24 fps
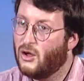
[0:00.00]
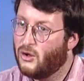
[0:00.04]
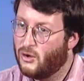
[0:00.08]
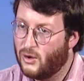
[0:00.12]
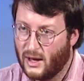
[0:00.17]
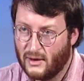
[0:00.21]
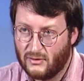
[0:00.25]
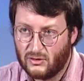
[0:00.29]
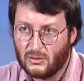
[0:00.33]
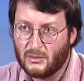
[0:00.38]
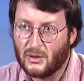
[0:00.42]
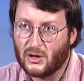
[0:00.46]
you
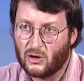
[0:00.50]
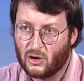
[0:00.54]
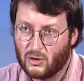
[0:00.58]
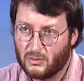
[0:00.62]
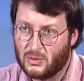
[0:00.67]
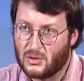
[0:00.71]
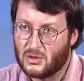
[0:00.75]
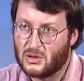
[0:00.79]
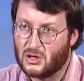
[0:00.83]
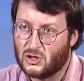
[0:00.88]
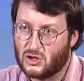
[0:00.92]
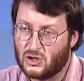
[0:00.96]
have to make your
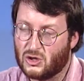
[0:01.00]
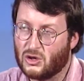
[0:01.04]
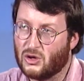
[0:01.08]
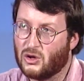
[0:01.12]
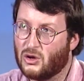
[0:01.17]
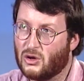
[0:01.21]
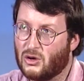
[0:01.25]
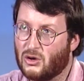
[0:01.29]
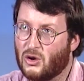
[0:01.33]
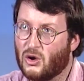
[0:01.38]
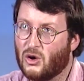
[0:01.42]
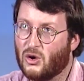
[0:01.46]
position
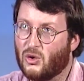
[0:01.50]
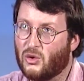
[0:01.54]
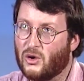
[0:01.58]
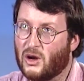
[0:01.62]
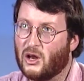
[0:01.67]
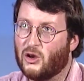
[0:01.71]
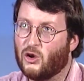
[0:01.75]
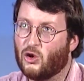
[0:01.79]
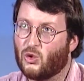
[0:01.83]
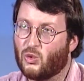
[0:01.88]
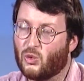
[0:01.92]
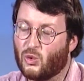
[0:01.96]
known,
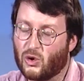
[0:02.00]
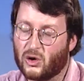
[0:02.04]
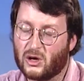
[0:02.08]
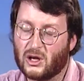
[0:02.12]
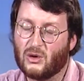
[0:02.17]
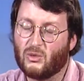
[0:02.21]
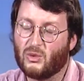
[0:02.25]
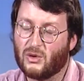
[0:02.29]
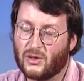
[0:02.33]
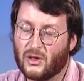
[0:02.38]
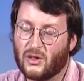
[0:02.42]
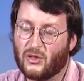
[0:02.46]
and you're working
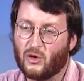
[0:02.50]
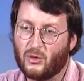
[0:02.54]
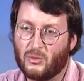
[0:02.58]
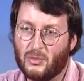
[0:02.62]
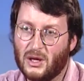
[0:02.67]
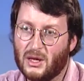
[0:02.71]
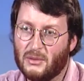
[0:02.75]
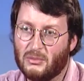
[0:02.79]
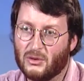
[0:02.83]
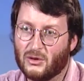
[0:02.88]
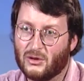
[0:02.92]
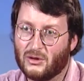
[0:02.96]
with other
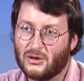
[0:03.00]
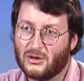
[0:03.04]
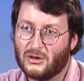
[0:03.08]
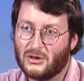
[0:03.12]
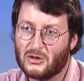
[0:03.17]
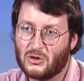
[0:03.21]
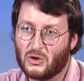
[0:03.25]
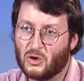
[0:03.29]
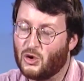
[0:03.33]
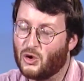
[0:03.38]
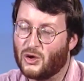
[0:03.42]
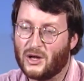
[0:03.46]
people,
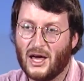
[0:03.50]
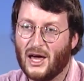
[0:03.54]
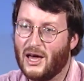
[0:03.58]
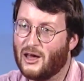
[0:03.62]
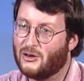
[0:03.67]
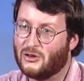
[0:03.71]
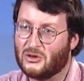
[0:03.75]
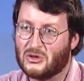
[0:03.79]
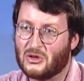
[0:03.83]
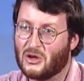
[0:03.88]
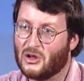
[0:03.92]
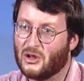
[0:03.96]
so you can't
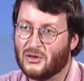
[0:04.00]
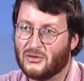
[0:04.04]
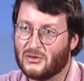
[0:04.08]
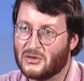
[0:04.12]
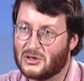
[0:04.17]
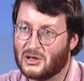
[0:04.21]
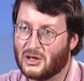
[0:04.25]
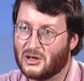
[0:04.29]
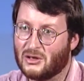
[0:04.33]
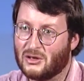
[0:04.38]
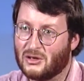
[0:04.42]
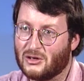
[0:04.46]
just all of a
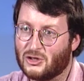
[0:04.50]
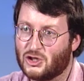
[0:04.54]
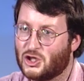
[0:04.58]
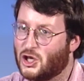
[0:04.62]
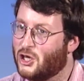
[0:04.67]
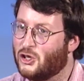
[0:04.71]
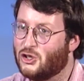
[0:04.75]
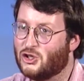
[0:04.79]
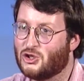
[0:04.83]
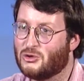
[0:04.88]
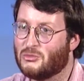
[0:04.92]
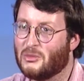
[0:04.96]
sudden
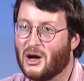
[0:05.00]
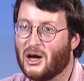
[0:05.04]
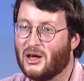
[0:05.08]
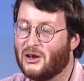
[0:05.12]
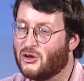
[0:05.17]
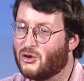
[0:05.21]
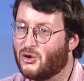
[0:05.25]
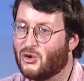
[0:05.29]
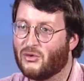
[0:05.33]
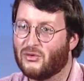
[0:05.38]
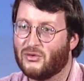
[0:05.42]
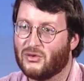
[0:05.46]
change your mind
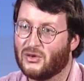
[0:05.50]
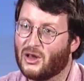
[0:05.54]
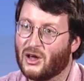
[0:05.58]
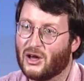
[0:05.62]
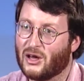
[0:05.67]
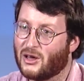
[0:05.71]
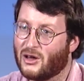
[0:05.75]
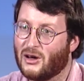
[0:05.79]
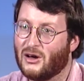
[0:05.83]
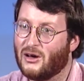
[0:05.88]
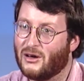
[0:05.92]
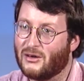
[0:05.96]
and go
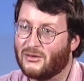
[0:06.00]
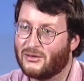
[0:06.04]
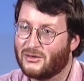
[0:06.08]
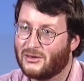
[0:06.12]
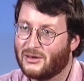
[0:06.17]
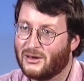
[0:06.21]
flying off.